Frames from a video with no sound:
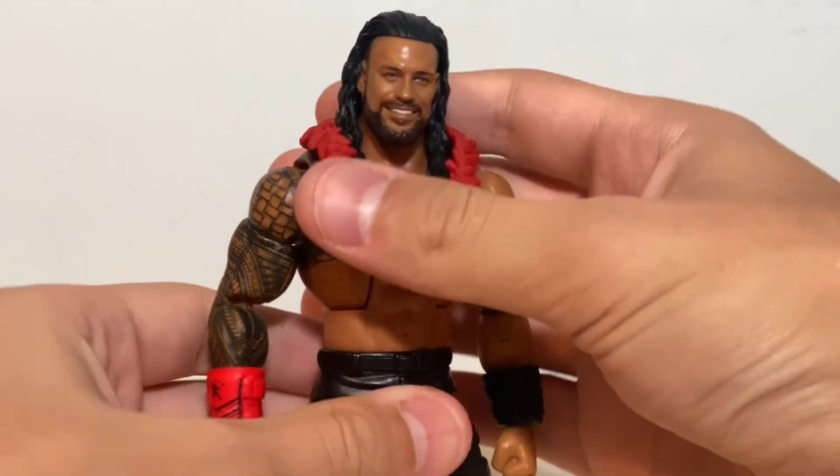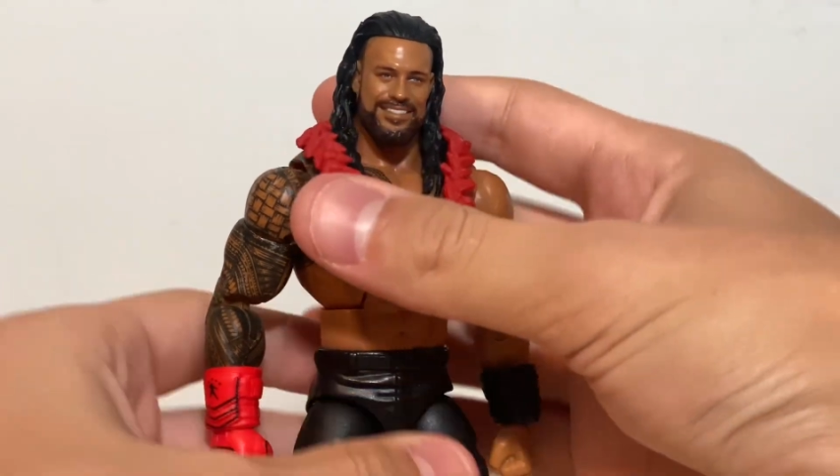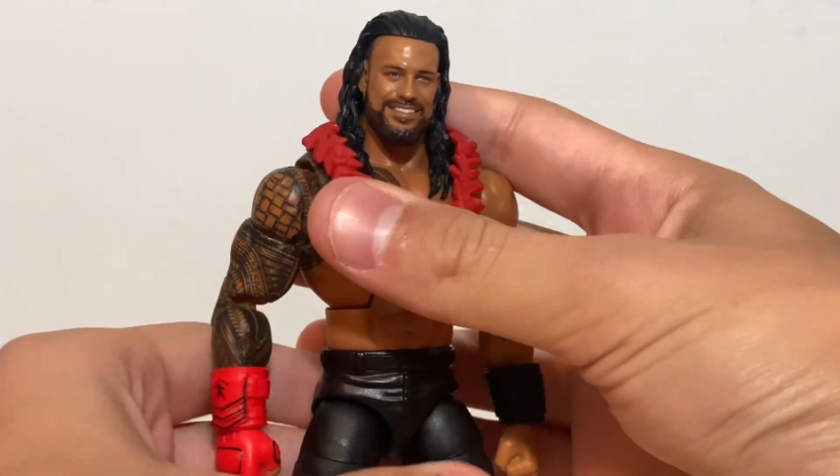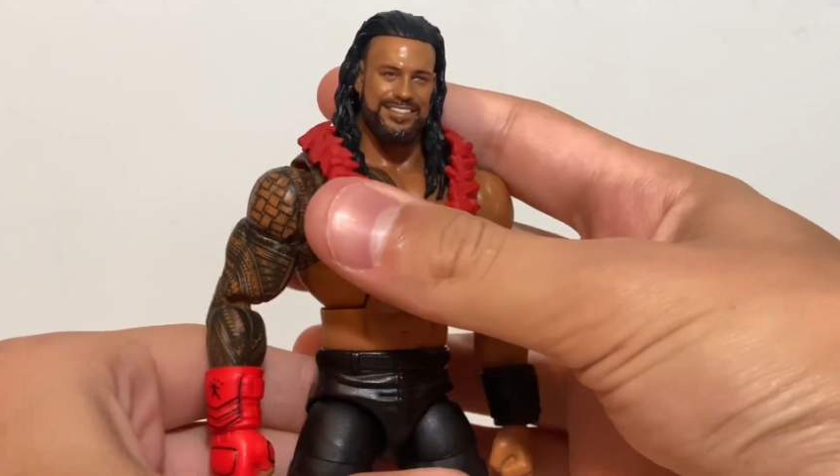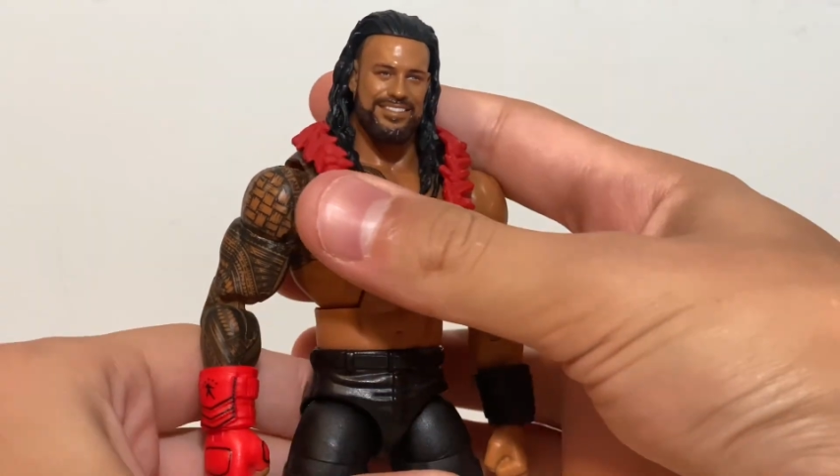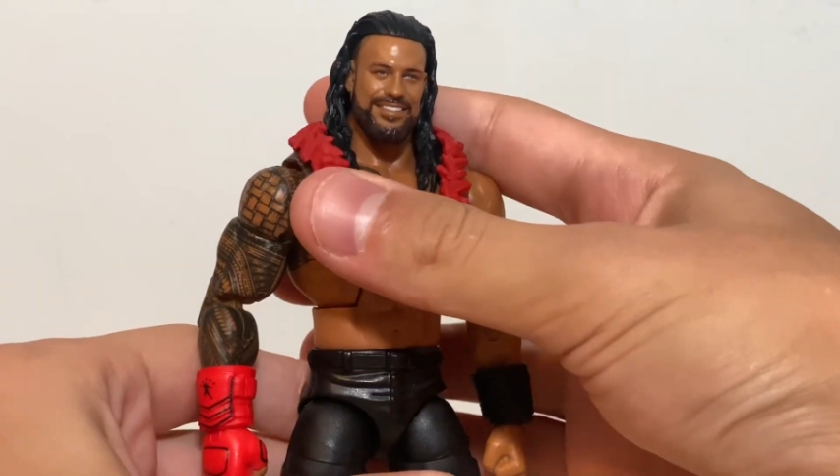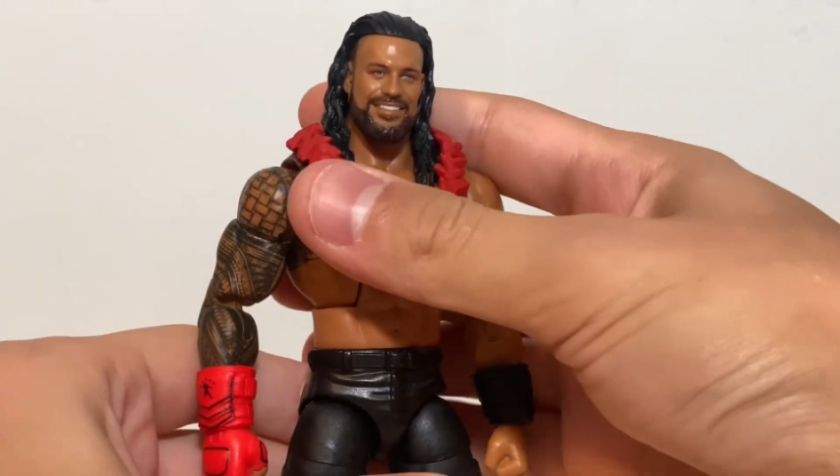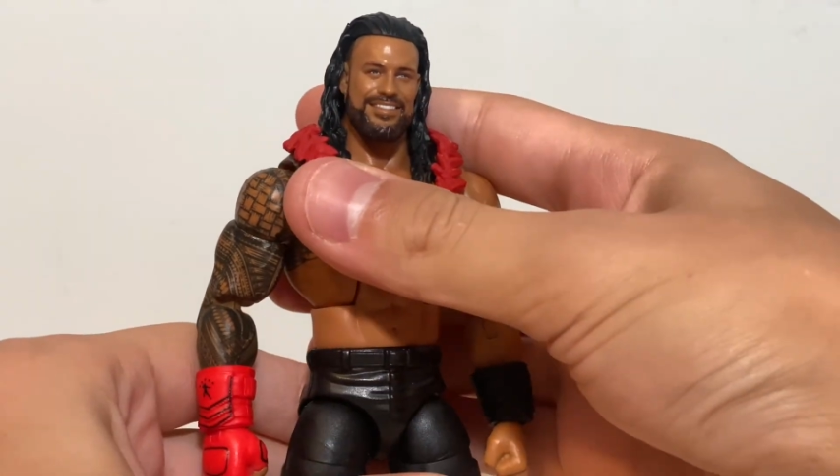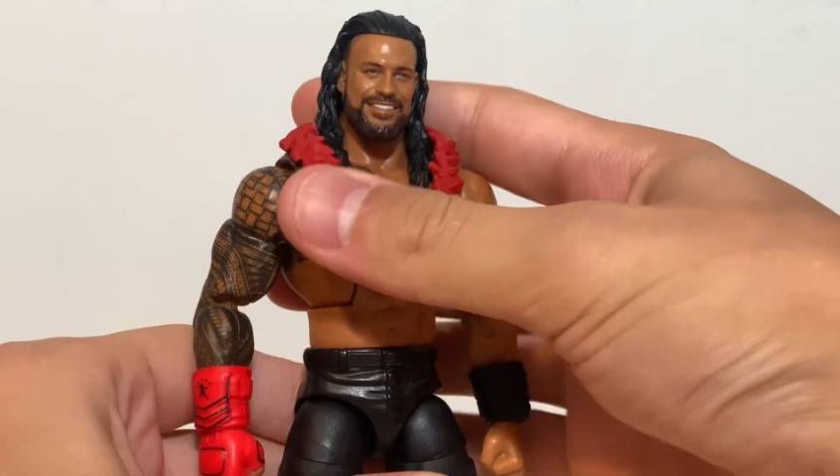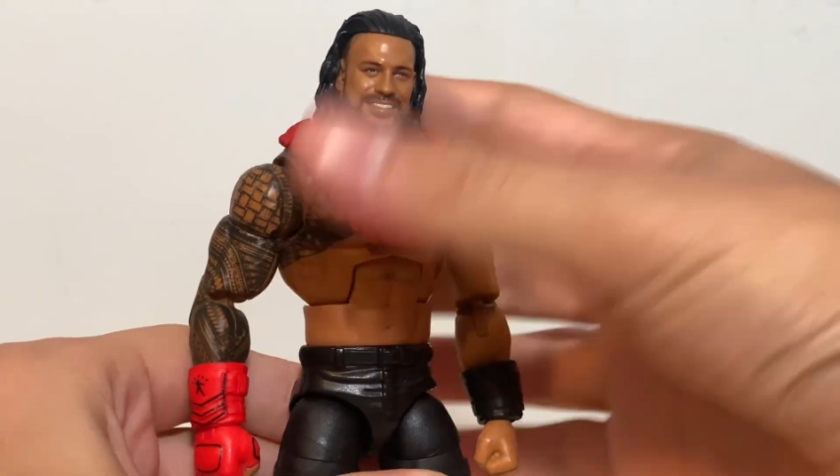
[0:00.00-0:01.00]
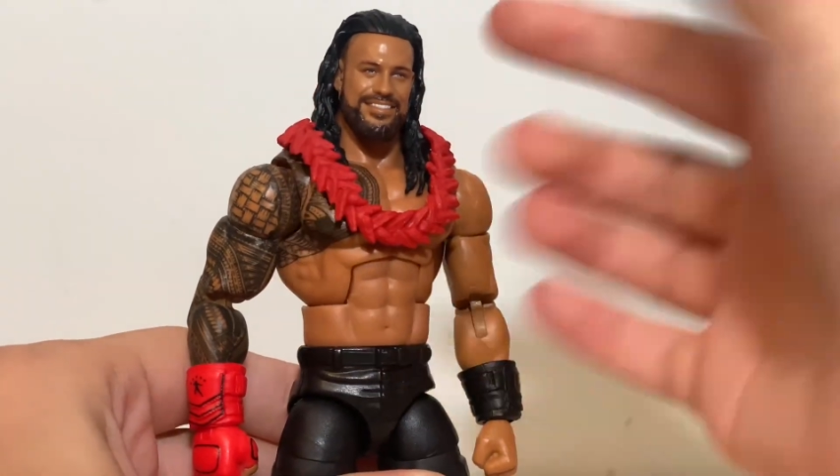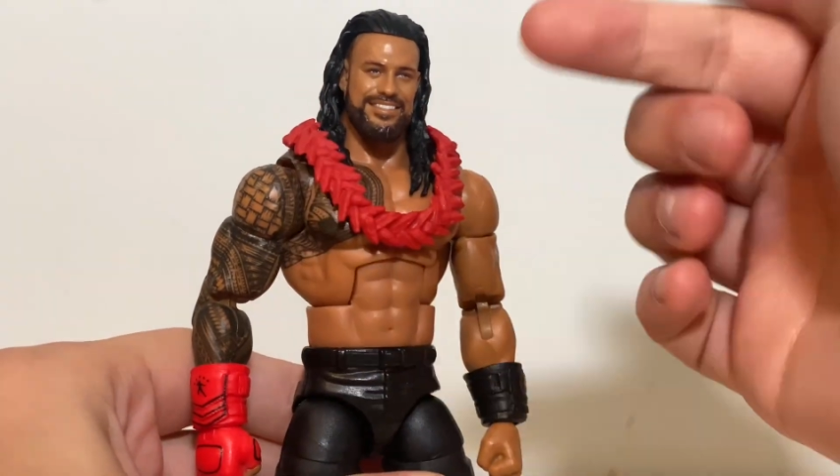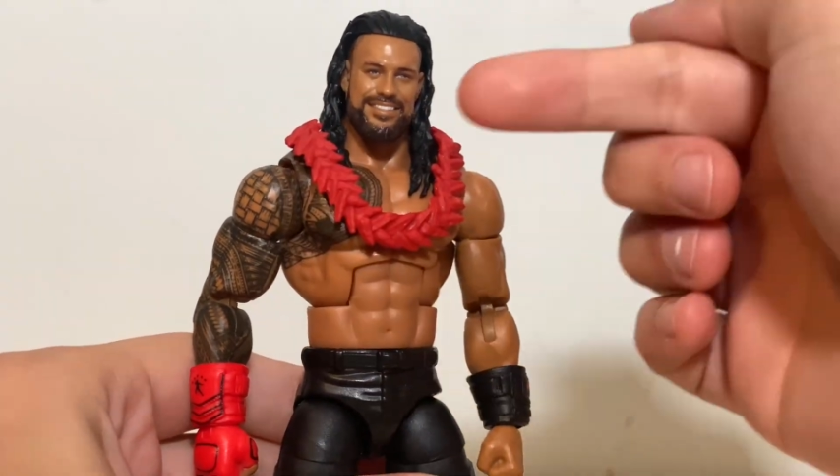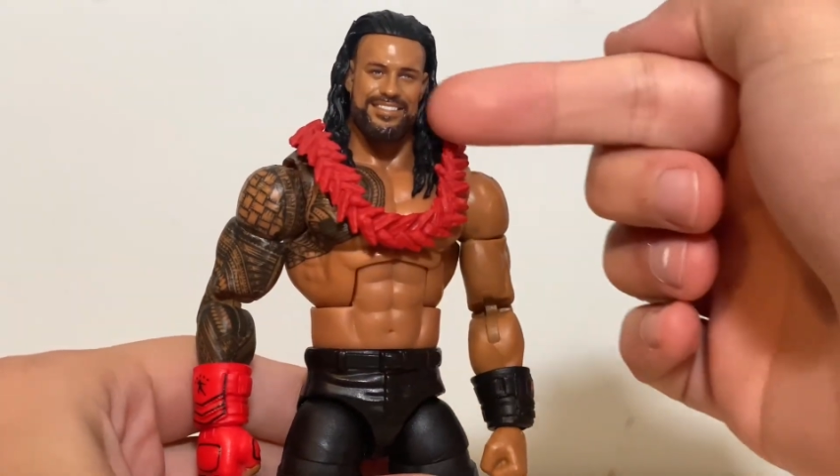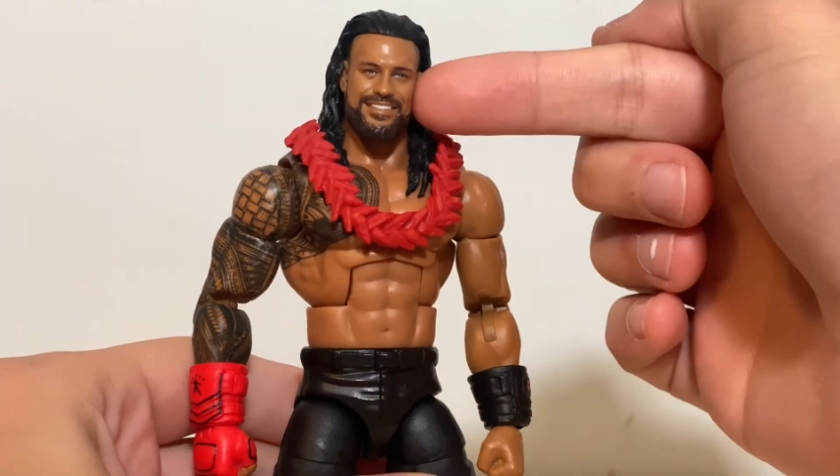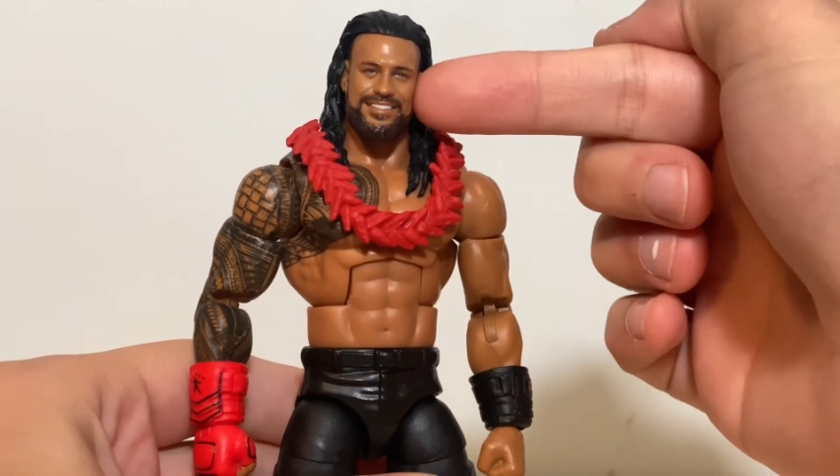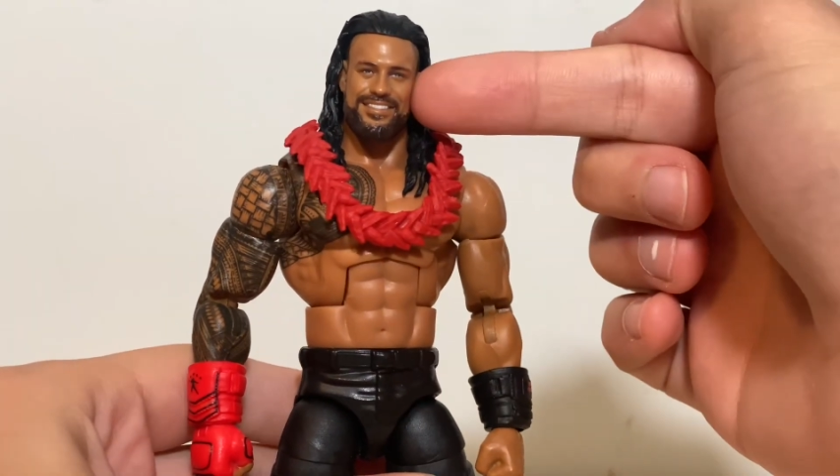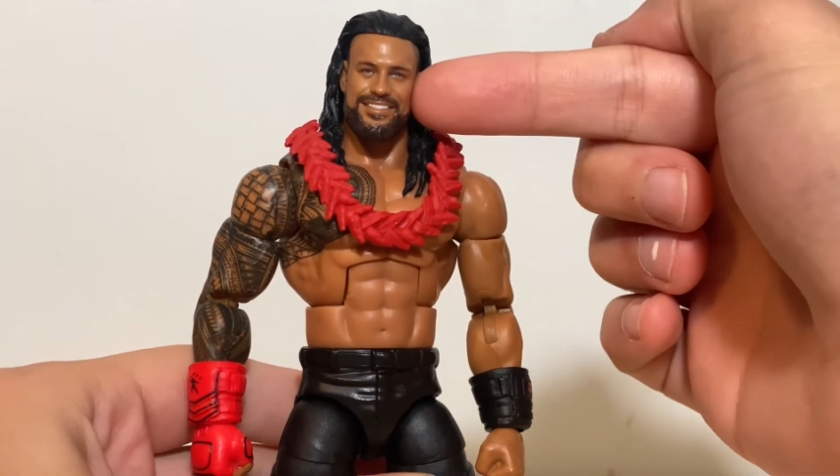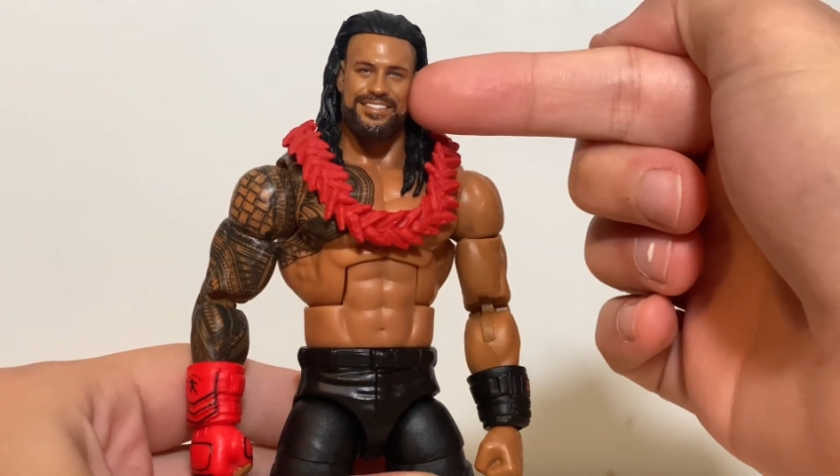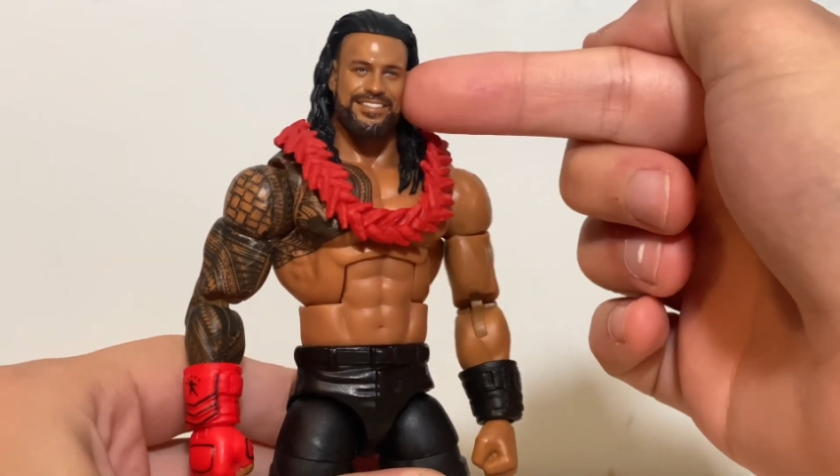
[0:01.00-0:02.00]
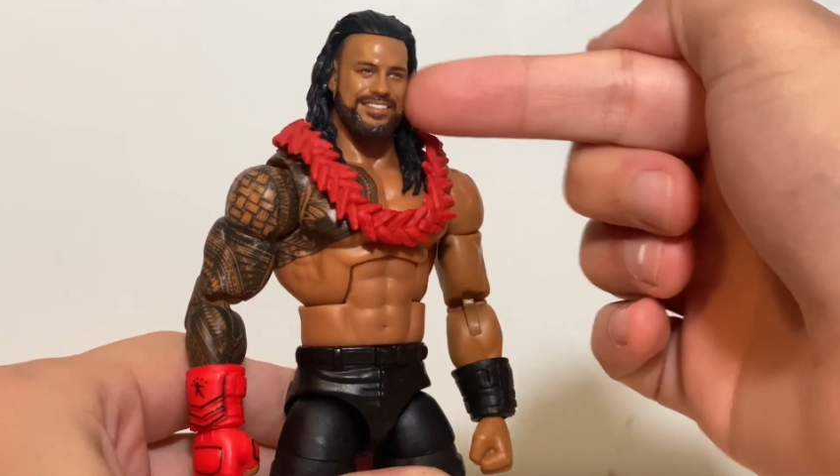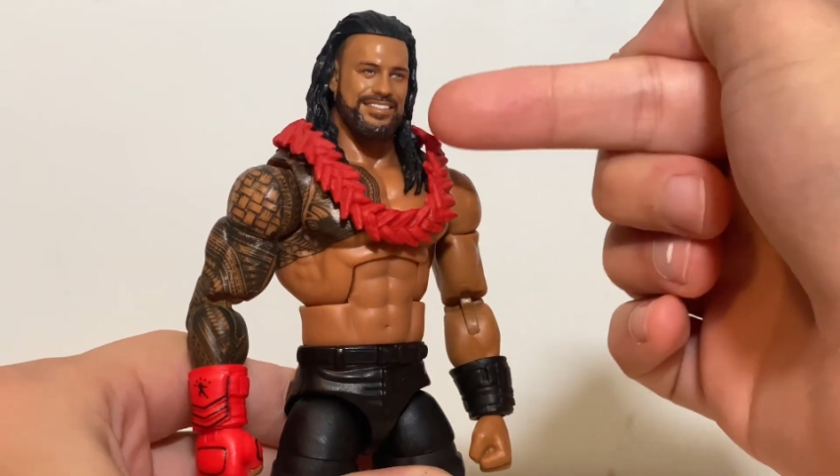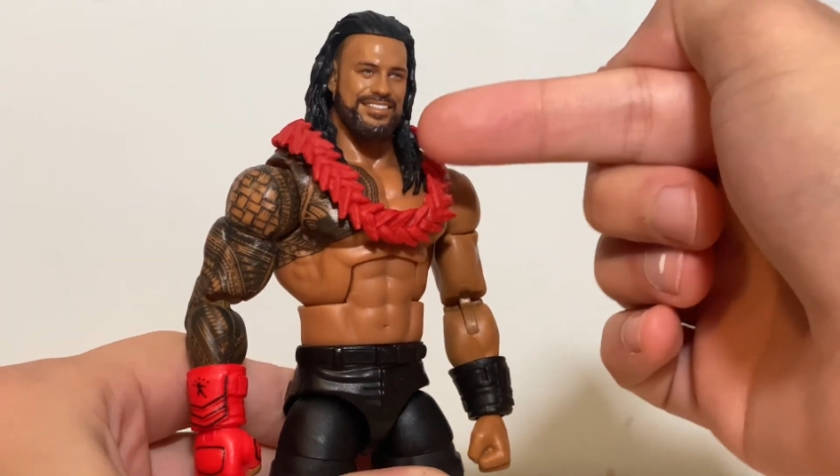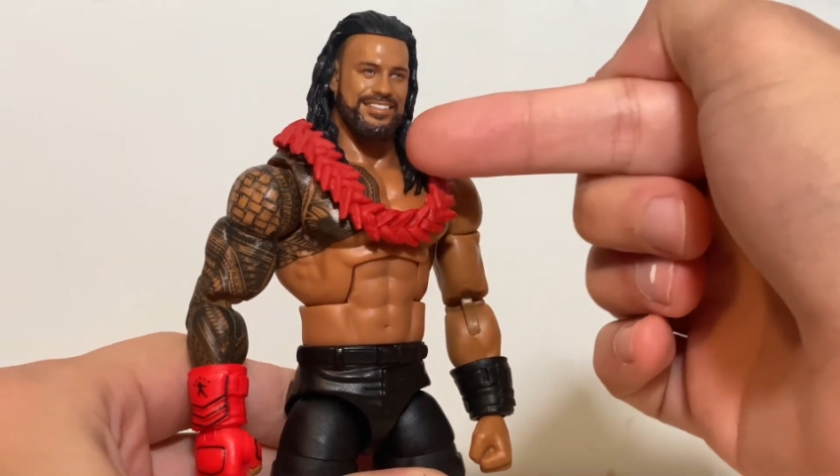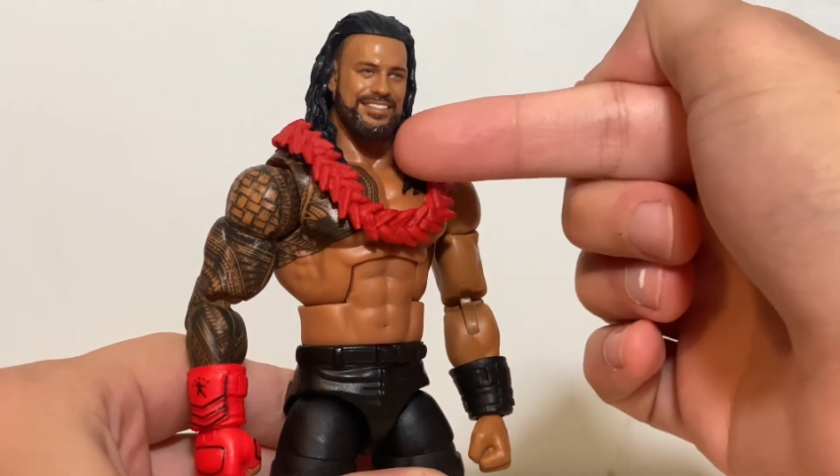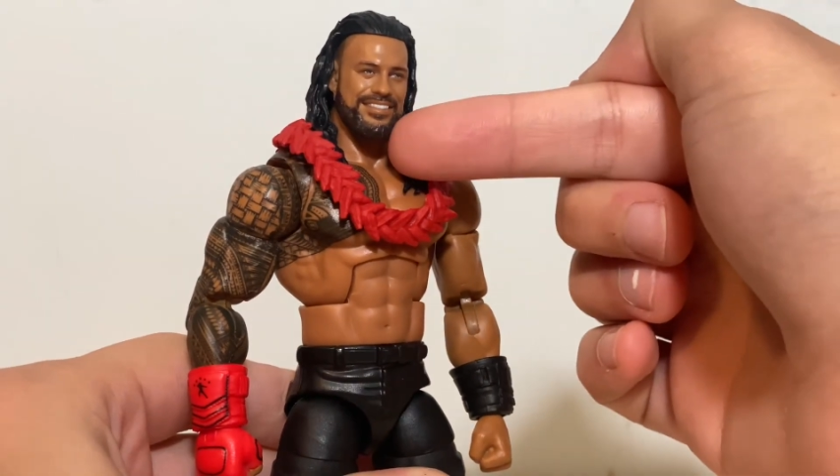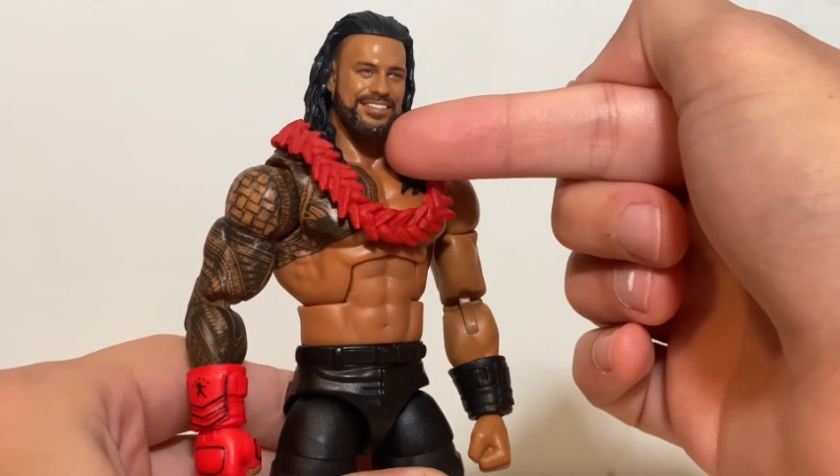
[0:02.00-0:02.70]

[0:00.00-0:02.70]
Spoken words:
I love this head sculpt with the shaved sides.